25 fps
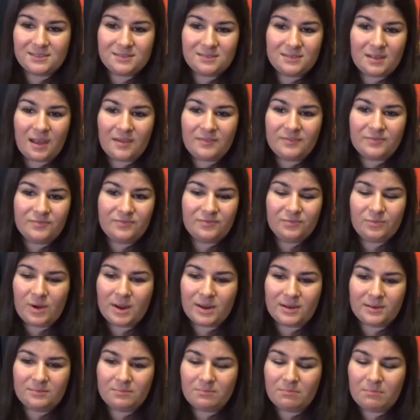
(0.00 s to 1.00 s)
I've
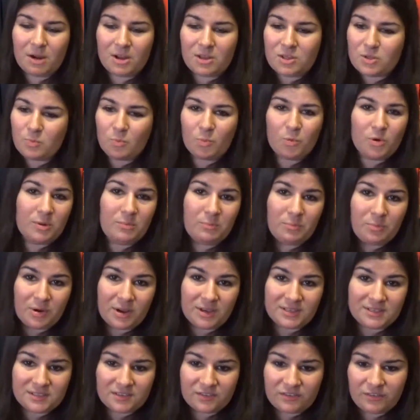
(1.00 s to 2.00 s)
read much more
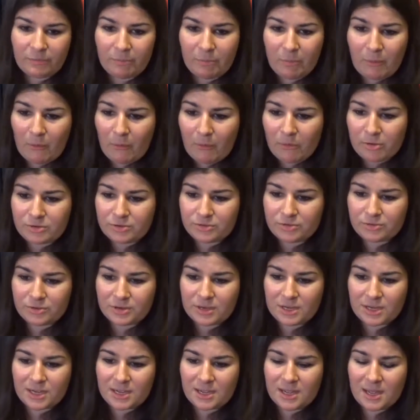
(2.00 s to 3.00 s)
impressive
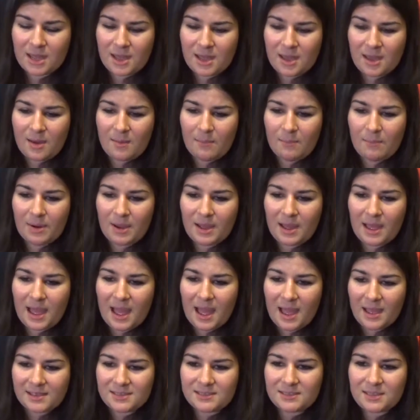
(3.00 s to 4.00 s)
poetry, but
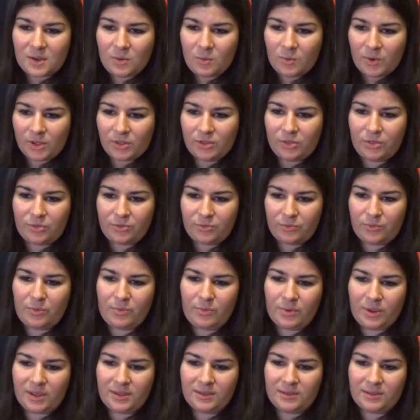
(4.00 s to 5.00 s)
as I went
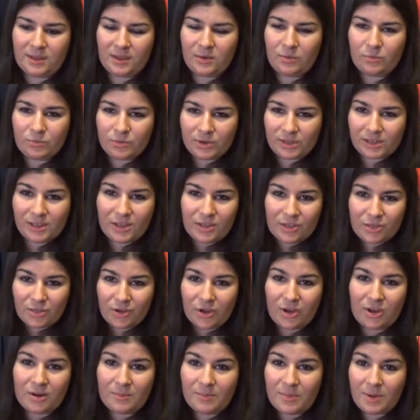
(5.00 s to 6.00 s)
through it and really
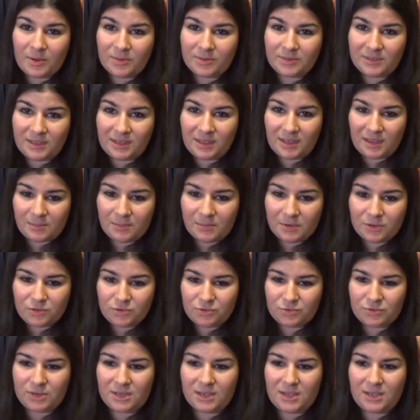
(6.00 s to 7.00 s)
thought about the
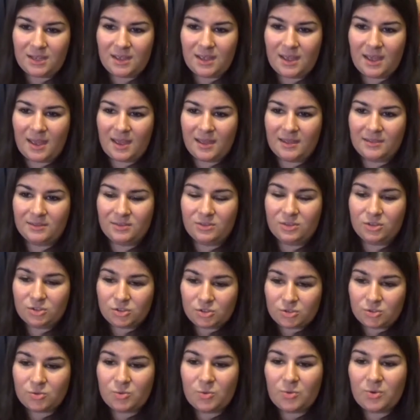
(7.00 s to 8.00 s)
imagery and the
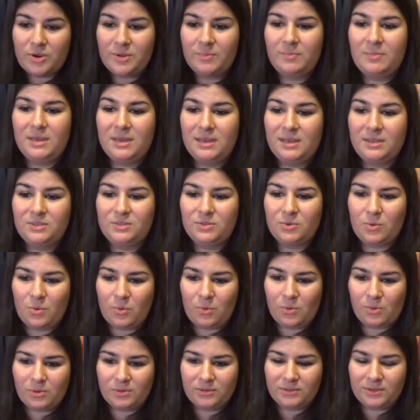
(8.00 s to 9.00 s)
story being
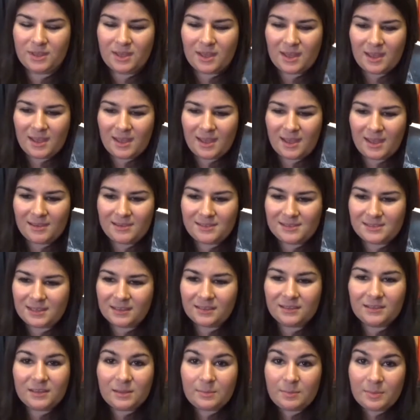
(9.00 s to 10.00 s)
told, it
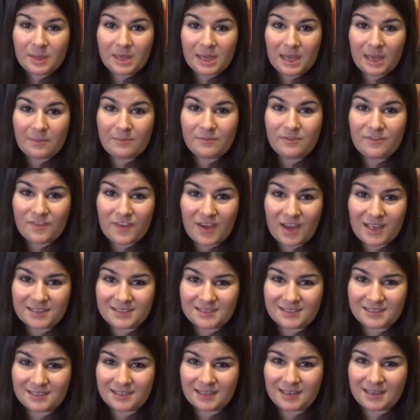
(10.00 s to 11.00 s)
suddenly became
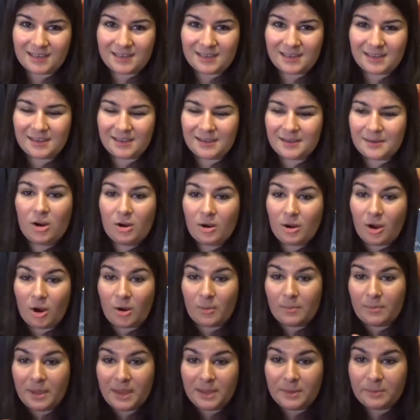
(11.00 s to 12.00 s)
fascinating.
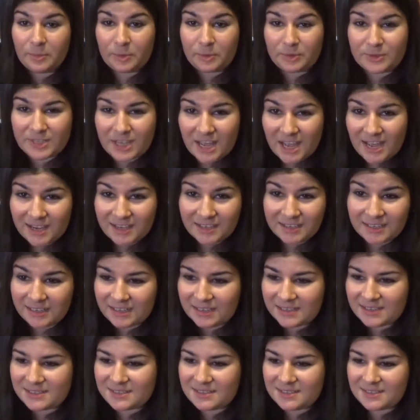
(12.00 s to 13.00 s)
Our main
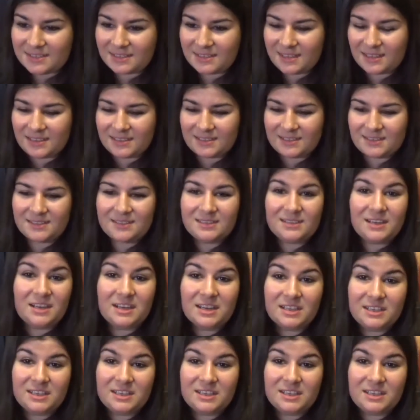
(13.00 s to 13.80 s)
protagonist is stuck